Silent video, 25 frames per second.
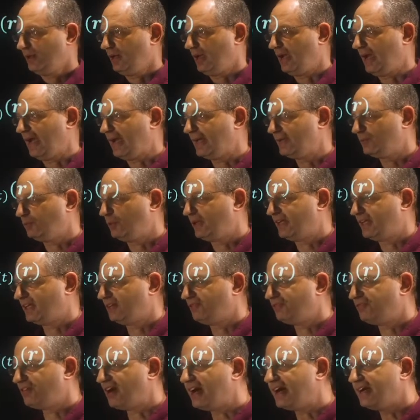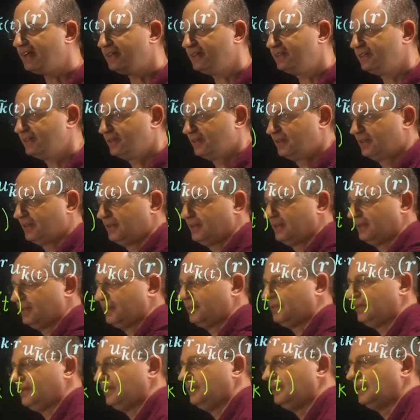And we can find
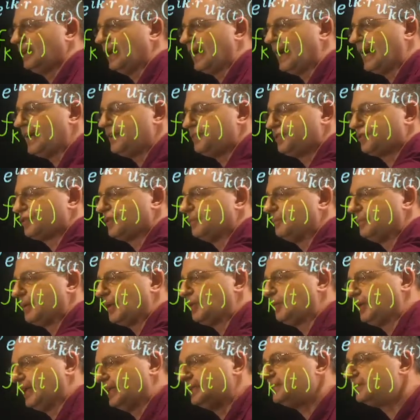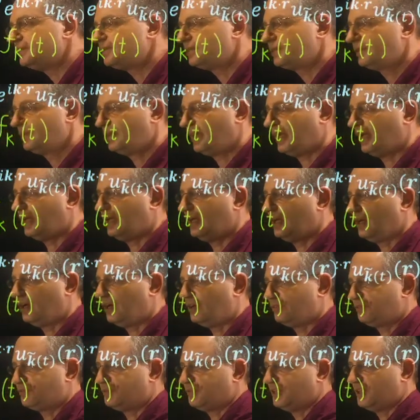the ith component
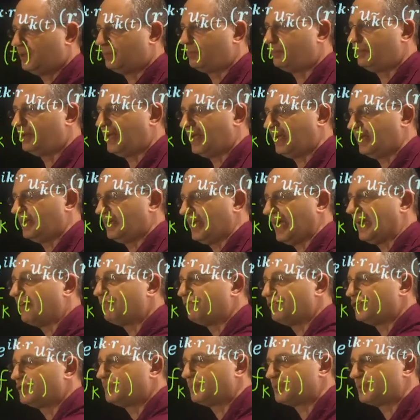of the average